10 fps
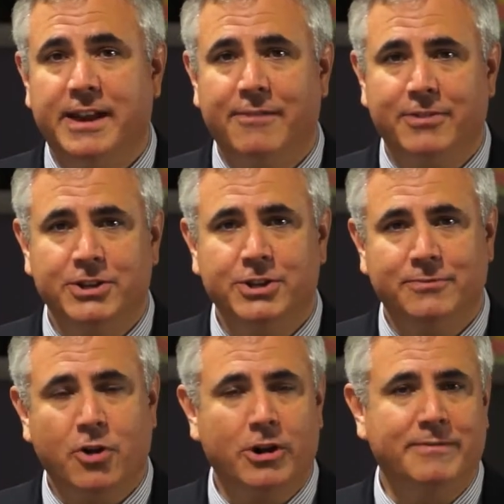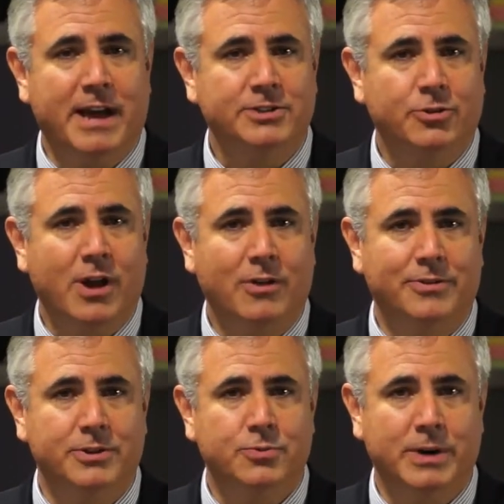the definition of cardiovascular health
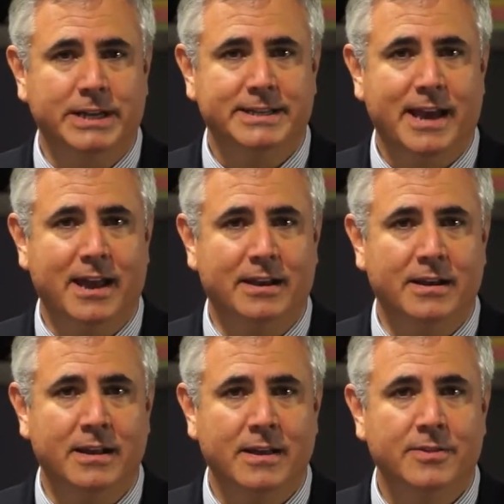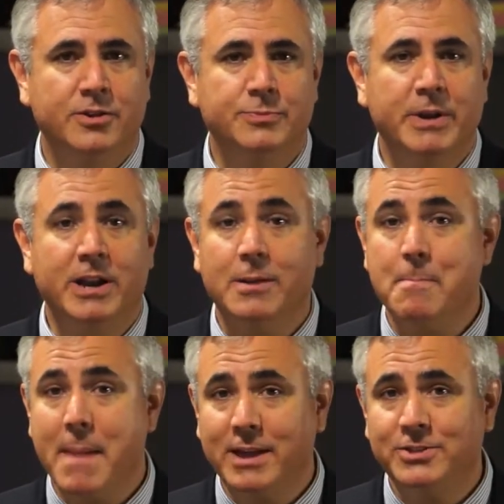in 2010, there's been an
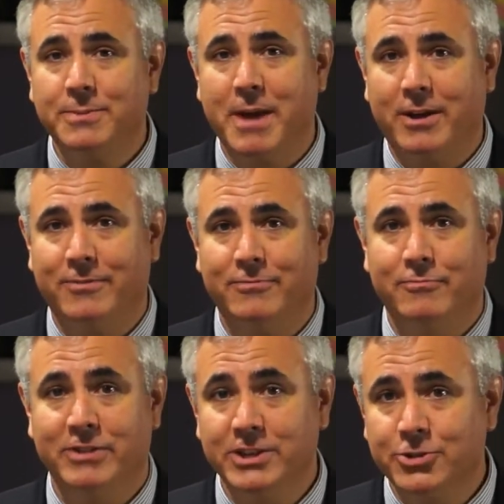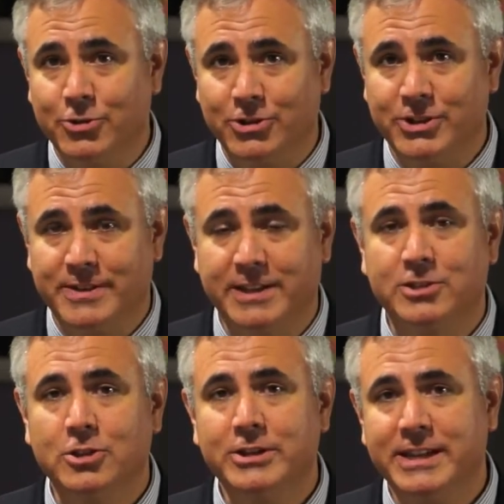immense amount of research
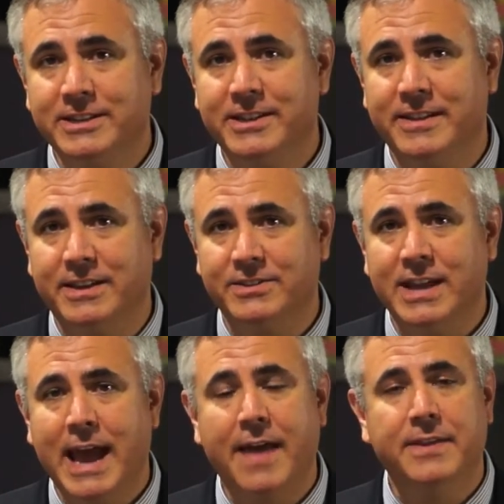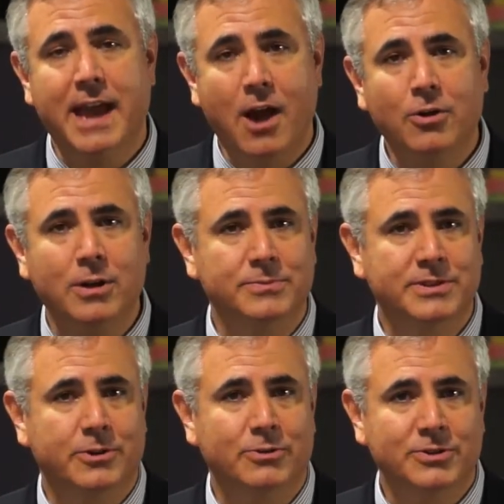that's looked into this and the outcomes
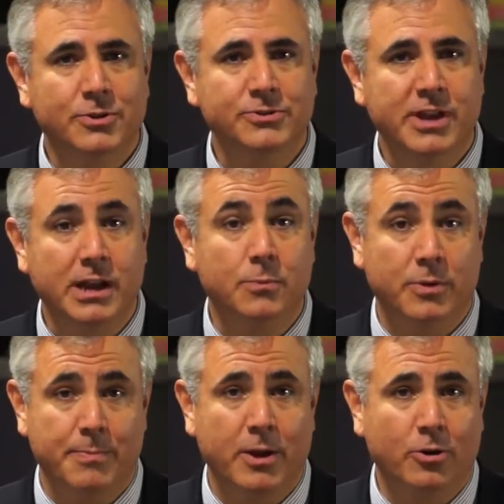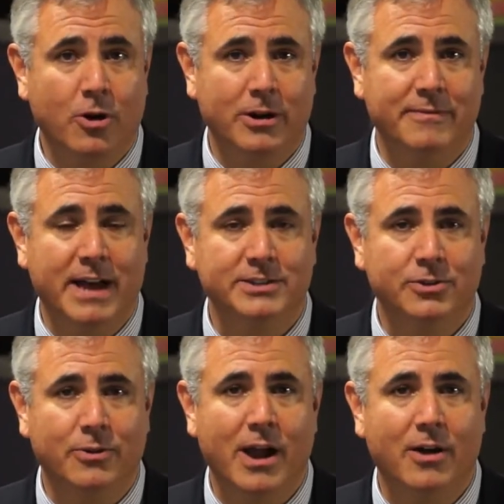that are associated with better
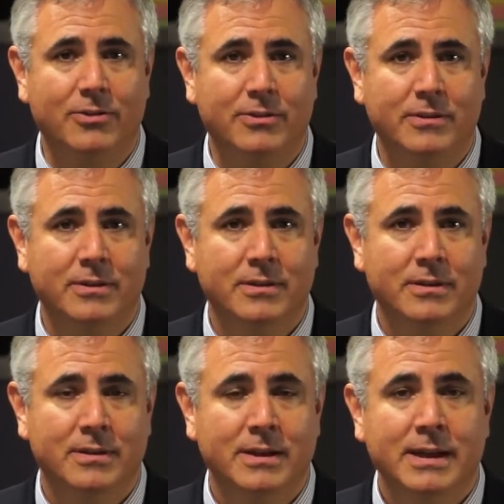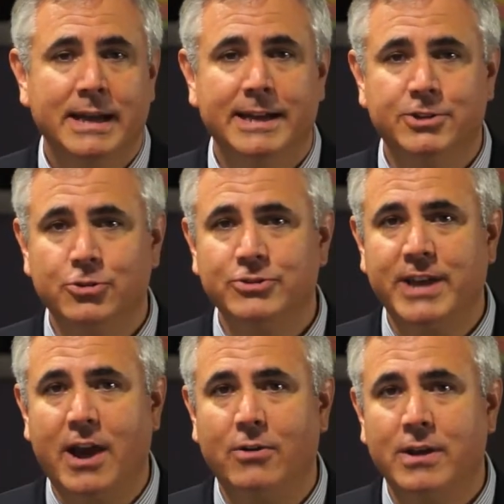cardiovascular health. It turns
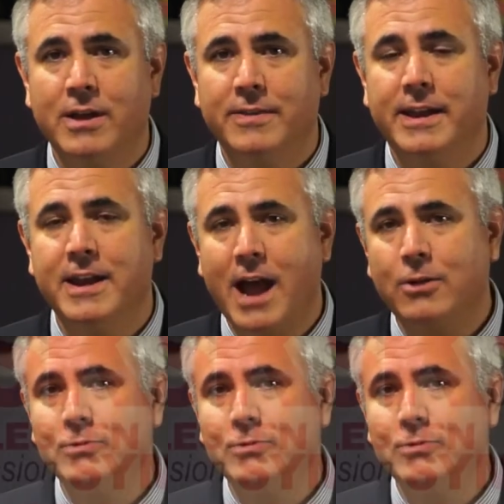out that not